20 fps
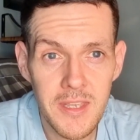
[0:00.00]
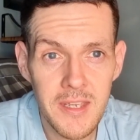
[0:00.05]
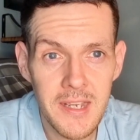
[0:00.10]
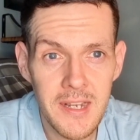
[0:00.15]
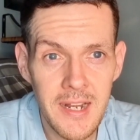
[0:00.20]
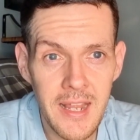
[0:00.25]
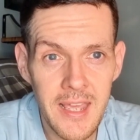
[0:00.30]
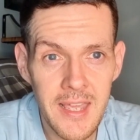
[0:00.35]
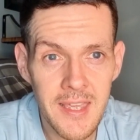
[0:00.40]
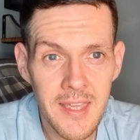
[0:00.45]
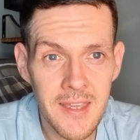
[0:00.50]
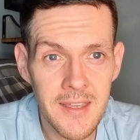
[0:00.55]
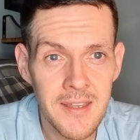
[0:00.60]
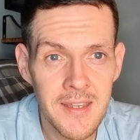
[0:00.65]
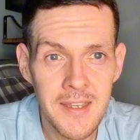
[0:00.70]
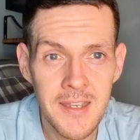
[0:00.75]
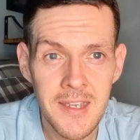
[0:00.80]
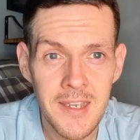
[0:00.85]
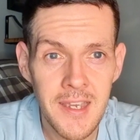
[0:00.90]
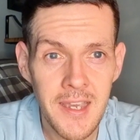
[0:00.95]
Like
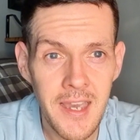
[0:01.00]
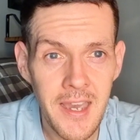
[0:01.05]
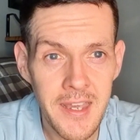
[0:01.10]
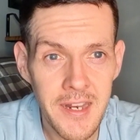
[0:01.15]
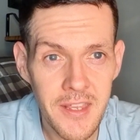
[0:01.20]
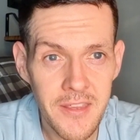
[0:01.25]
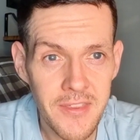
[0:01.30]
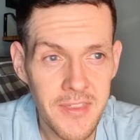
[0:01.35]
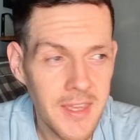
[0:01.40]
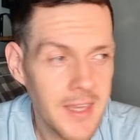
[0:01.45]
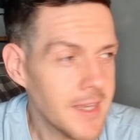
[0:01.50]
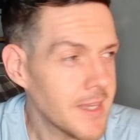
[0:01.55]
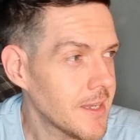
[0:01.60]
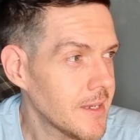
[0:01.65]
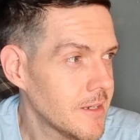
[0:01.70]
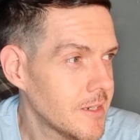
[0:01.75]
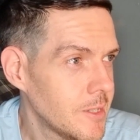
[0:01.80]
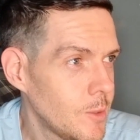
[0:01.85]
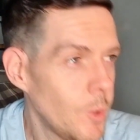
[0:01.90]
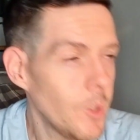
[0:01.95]
and I think
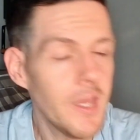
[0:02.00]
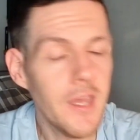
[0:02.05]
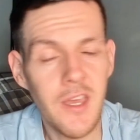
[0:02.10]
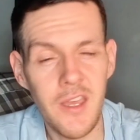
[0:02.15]
well,